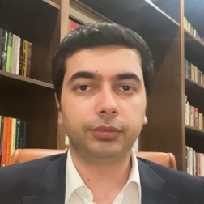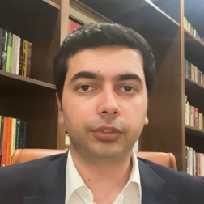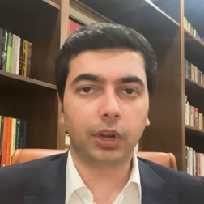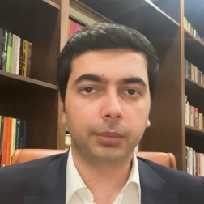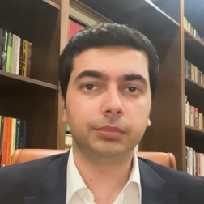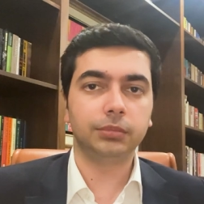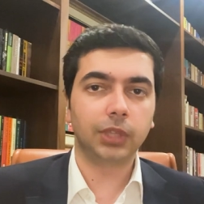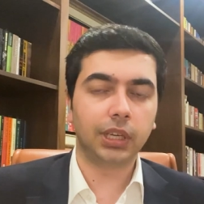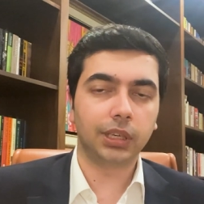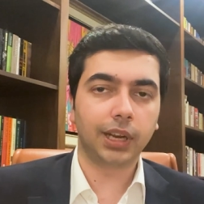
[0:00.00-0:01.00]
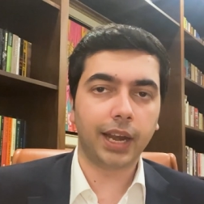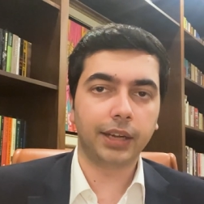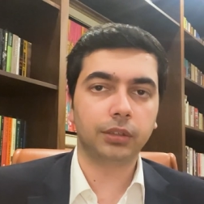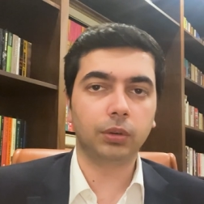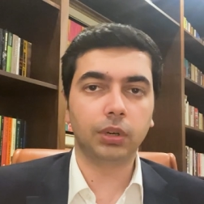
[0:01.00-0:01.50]
from a
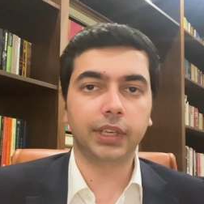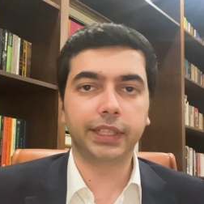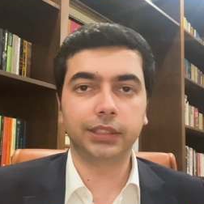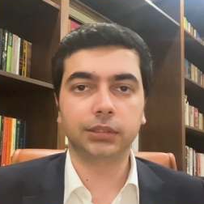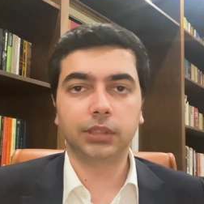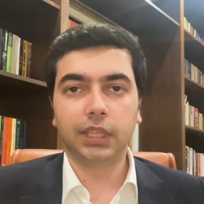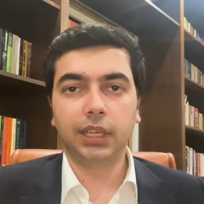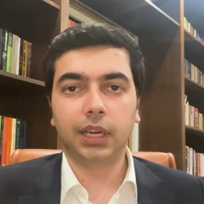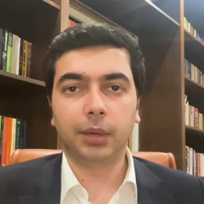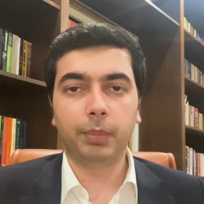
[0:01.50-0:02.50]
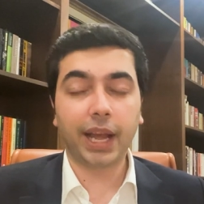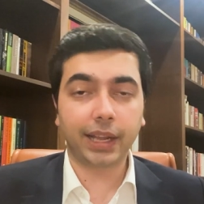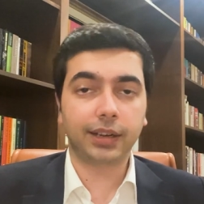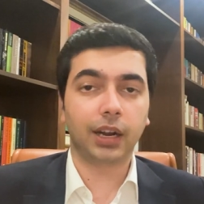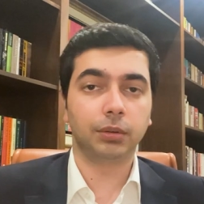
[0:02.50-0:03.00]
landholding
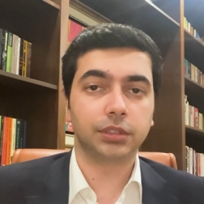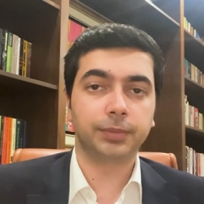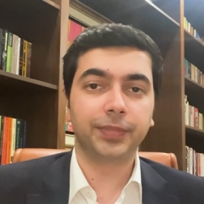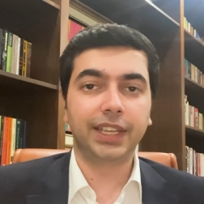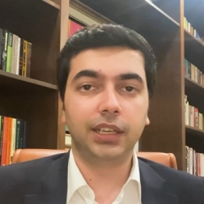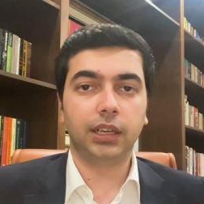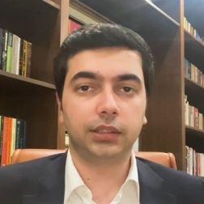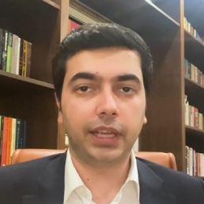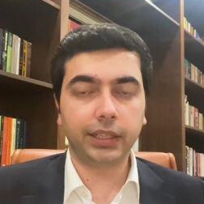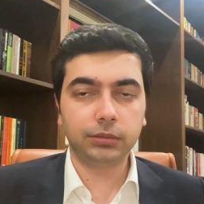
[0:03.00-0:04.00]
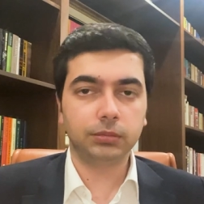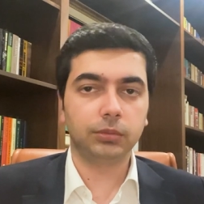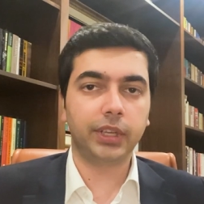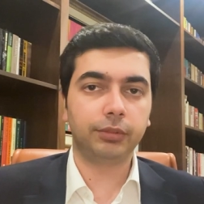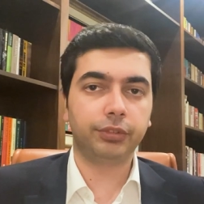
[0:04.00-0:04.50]
backgrounds. Then,
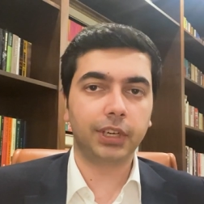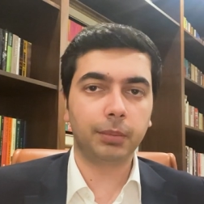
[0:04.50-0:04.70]
when Field